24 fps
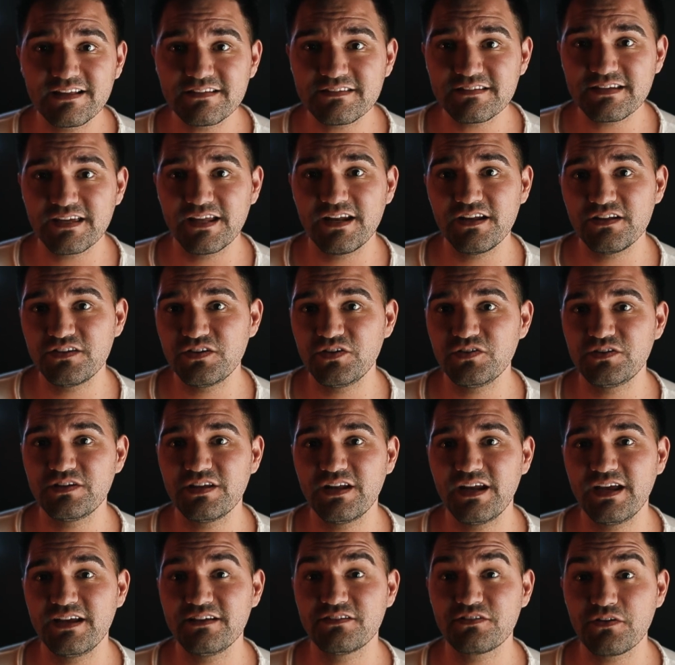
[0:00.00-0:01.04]
Let's get into
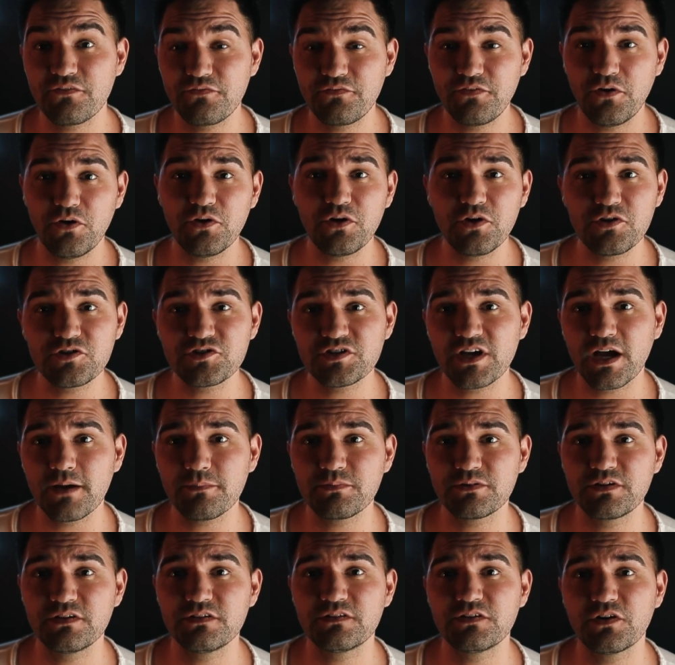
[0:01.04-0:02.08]
today's
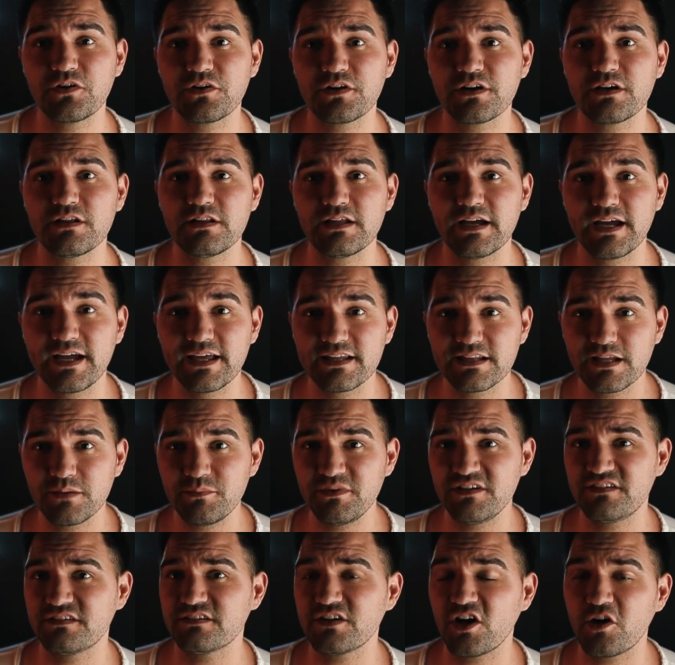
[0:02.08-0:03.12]
Photoshop tutorial, and let
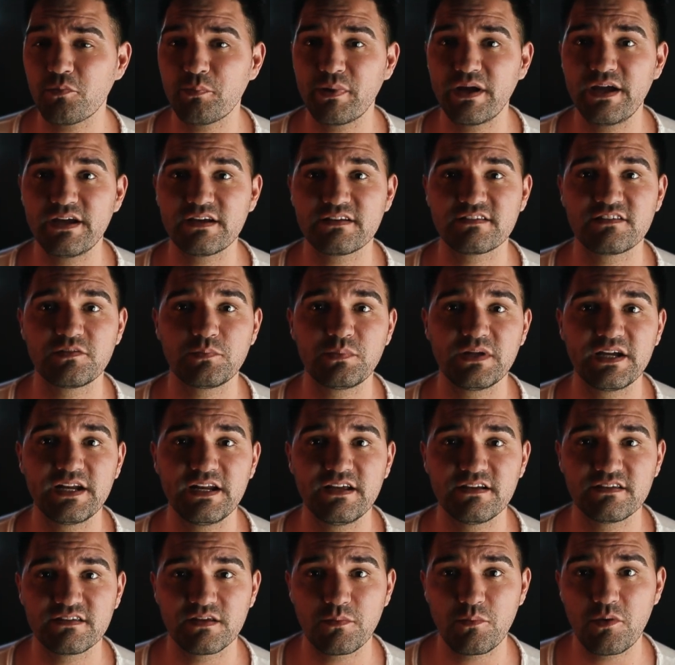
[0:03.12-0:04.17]
me start by
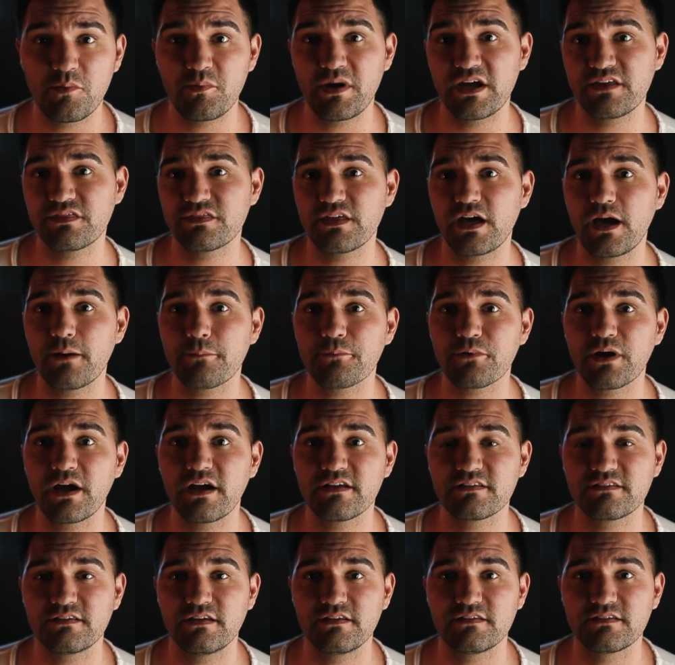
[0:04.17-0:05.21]
explaining some of my thought
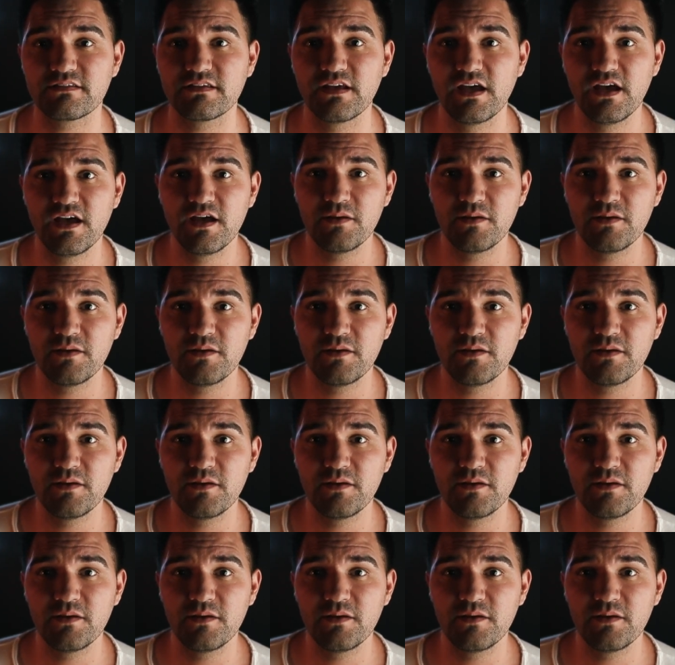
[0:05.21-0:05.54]
process